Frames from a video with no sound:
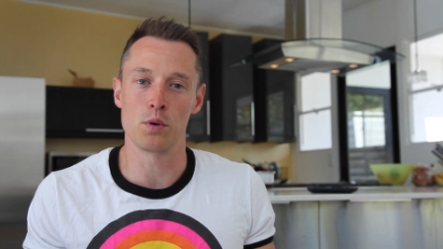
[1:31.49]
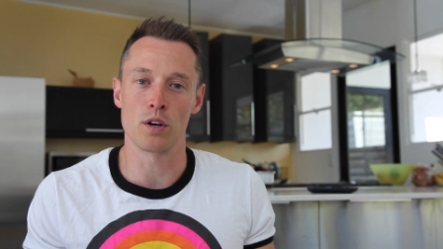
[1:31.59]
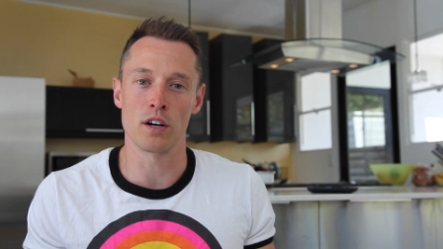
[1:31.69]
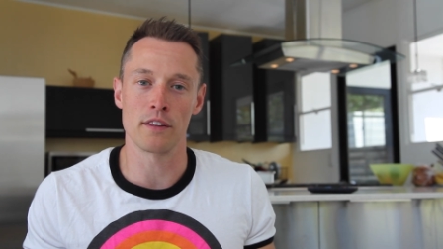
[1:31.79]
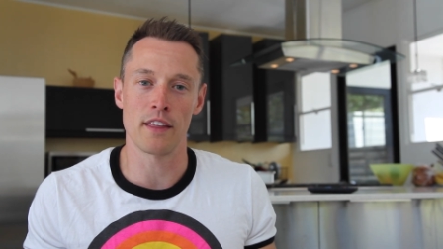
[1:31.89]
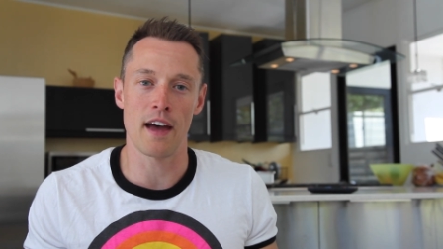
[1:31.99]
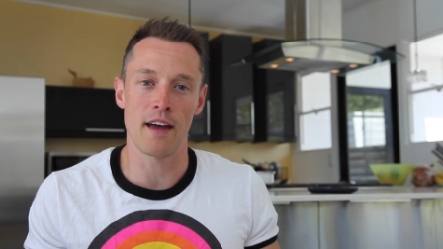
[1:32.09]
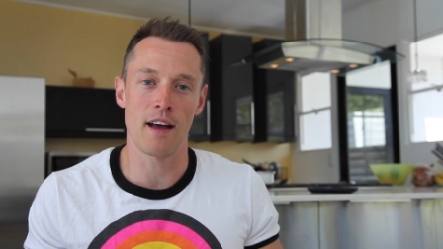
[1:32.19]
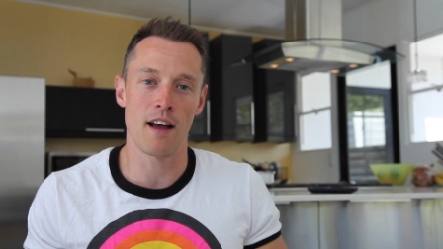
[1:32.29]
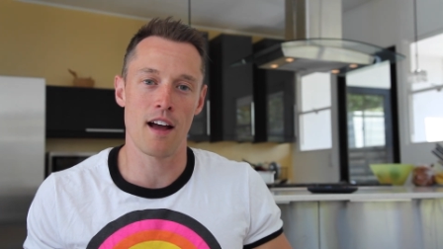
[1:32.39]
or
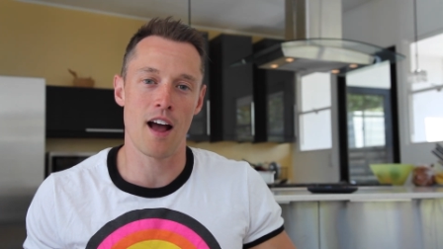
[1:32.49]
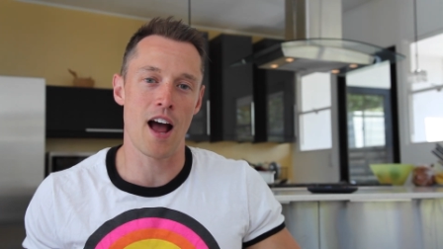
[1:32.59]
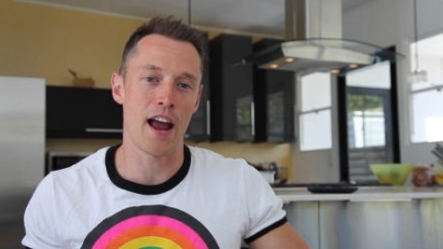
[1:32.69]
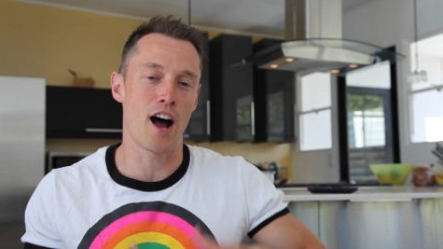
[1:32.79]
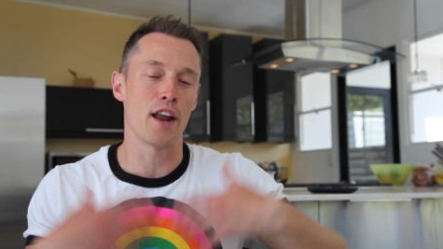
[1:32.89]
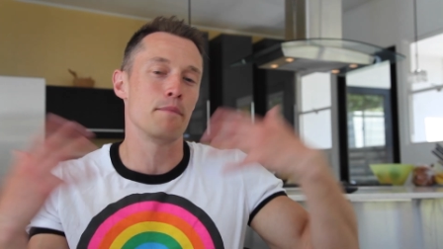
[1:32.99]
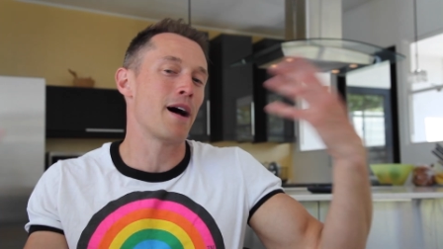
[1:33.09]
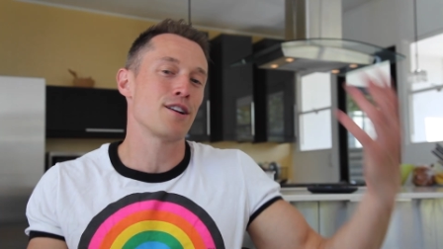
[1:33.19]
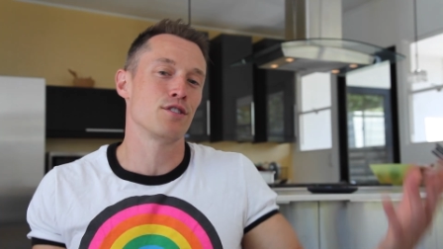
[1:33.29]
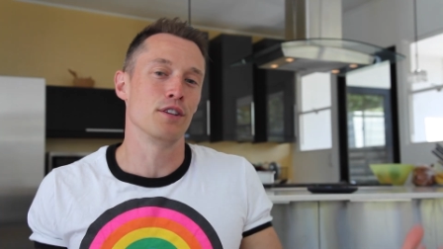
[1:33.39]
that I
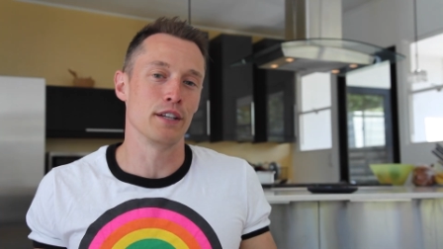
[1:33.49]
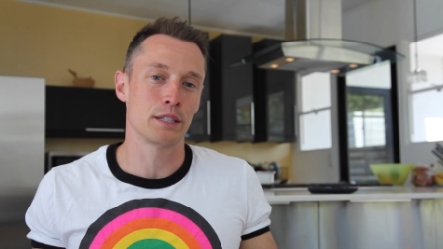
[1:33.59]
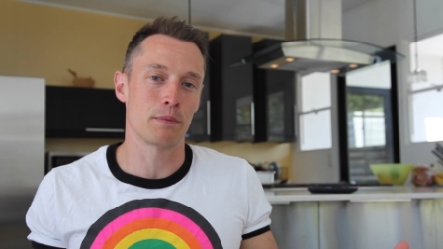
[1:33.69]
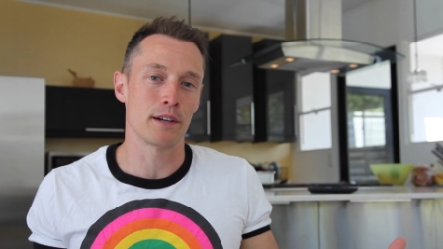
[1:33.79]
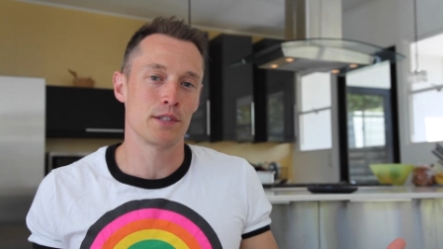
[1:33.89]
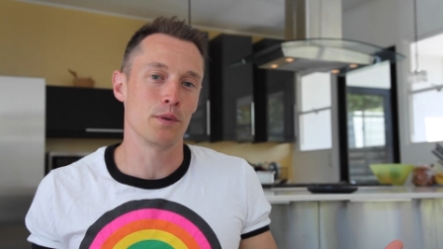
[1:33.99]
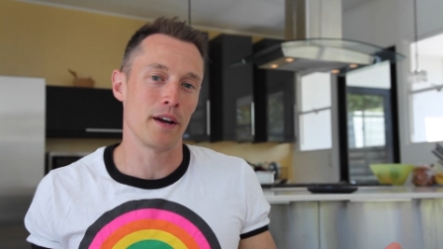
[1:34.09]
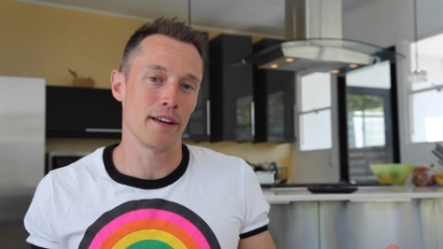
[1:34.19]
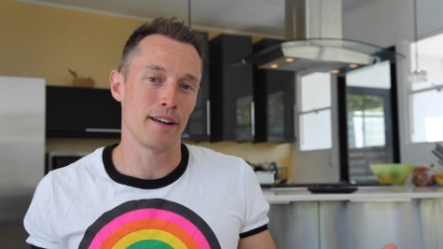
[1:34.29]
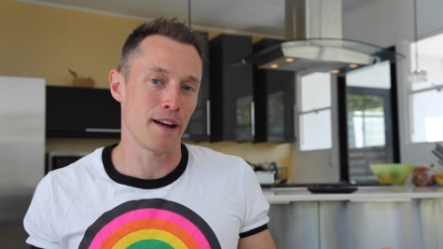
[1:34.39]
unabashedly express who
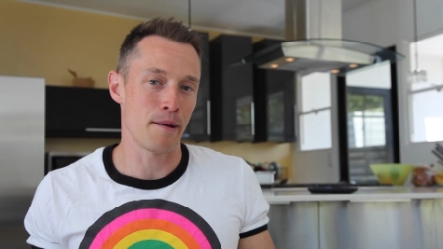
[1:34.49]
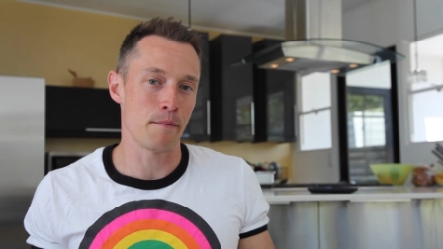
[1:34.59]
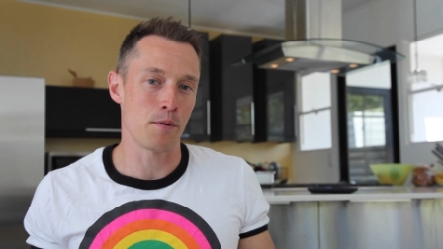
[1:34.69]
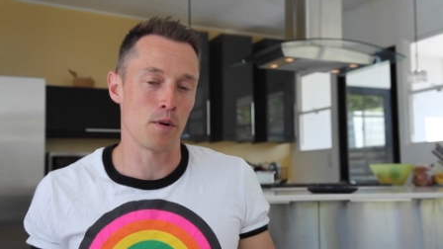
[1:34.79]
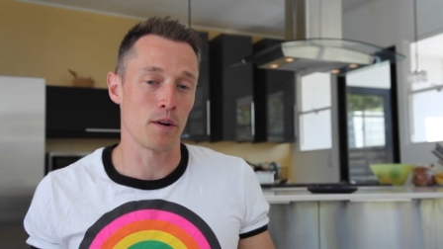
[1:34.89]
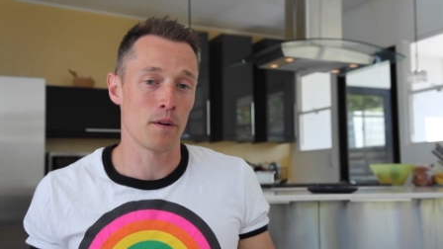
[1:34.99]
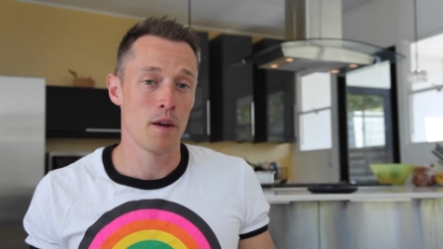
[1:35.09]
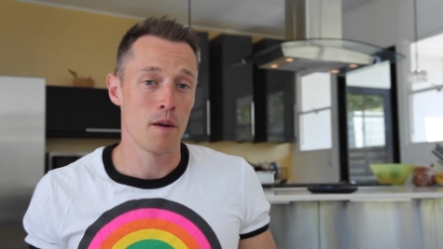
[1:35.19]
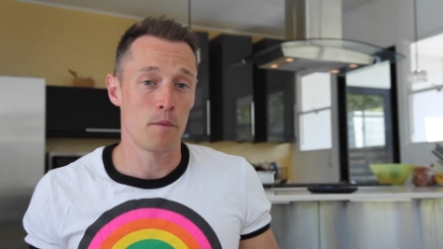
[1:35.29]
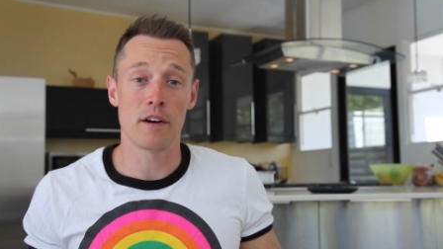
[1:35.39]
I am, or
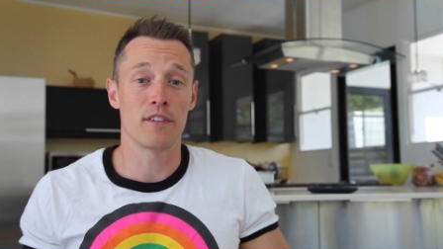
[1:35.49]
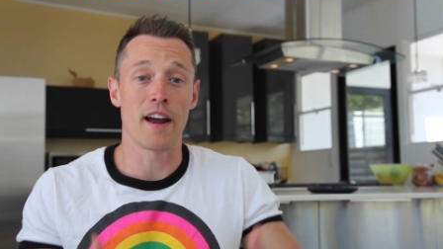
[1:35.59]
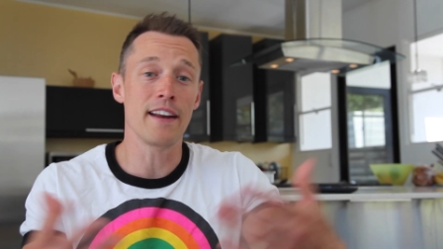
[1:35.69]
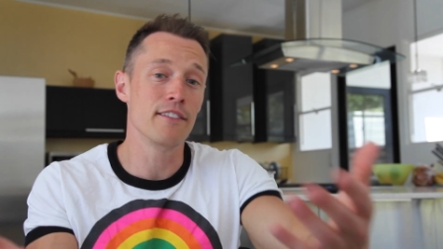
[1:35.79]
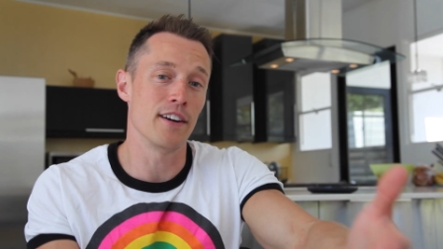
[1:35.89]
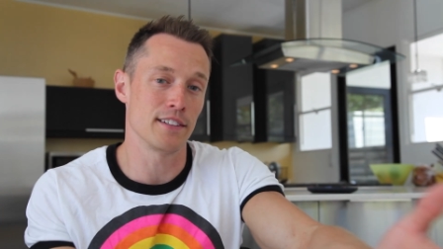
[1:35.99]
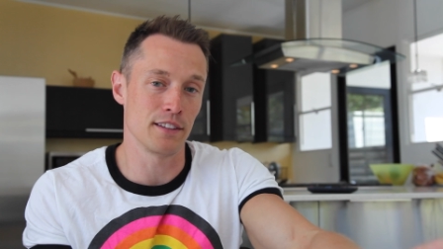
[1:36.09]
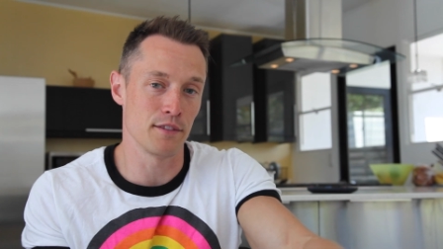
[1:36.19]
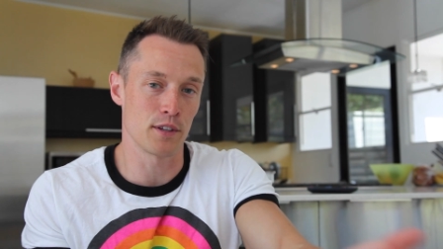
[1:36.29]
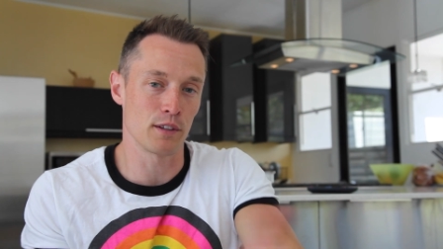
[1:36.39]
whenever any of us
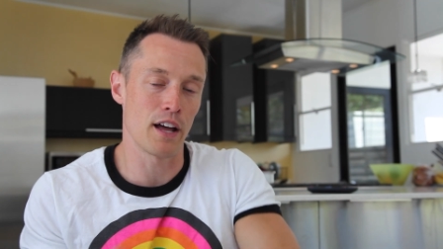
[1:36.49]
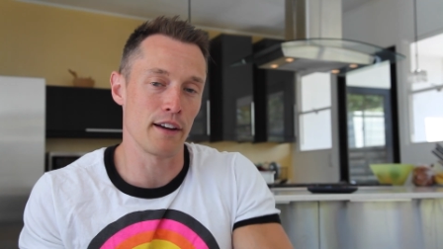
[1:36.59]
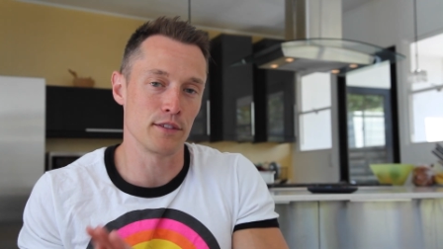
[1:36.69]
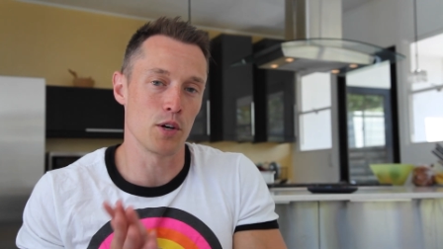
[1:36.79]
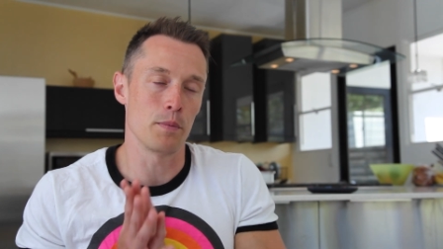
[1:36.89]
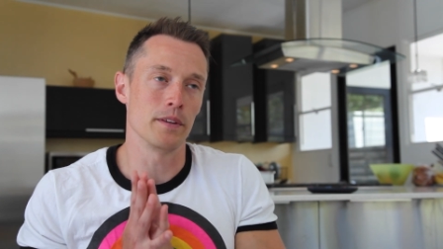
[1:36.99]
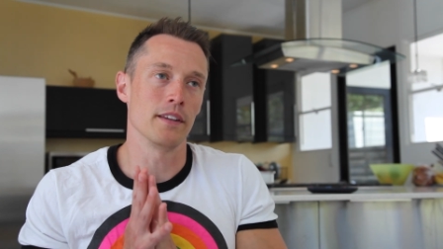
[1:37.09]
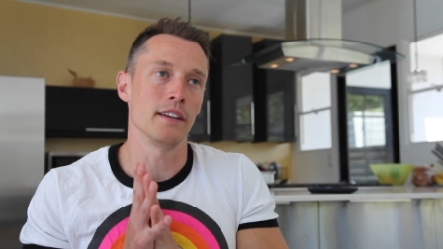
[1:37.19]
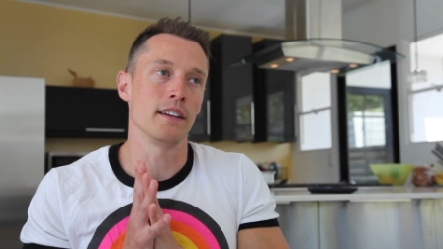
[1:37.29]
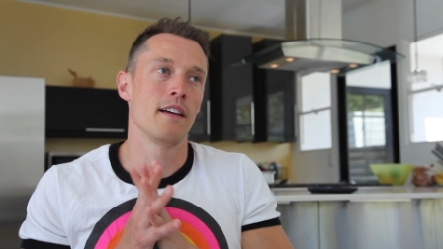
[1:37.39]
lives our lives
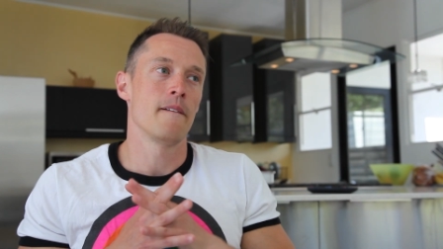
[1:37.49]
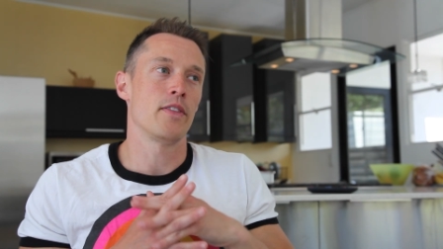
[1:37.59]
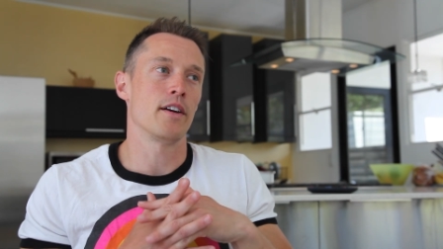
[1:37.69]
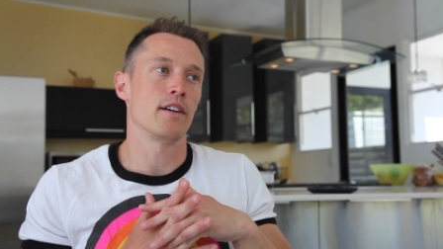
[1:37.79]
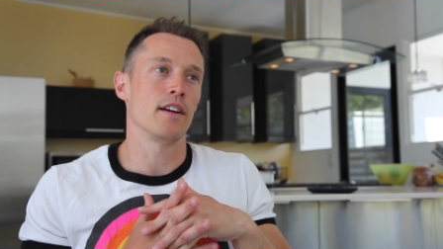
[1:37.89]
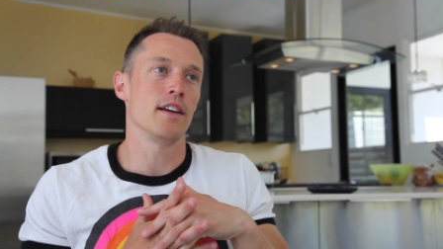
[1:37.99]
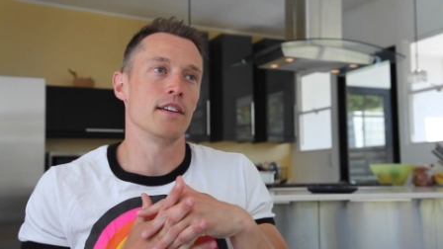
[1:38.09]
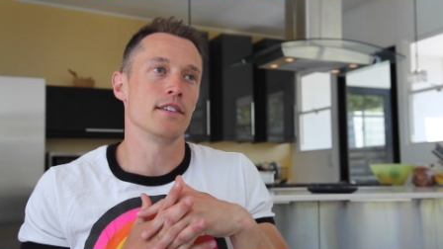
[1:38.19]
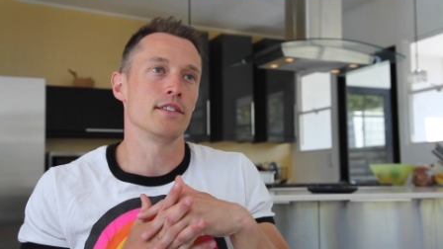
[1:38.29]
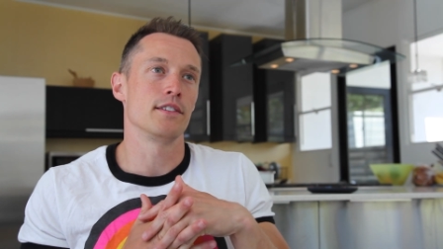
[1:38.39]
openly, there
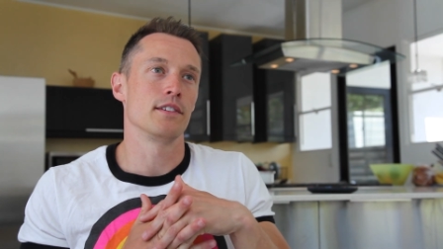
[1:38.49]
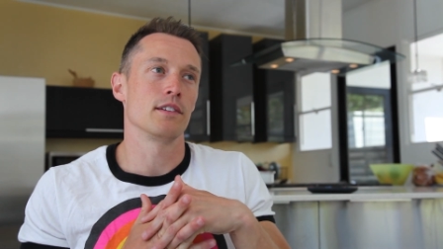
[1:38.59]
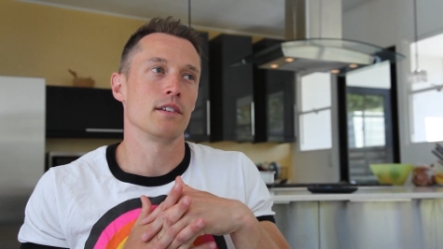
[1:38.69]
is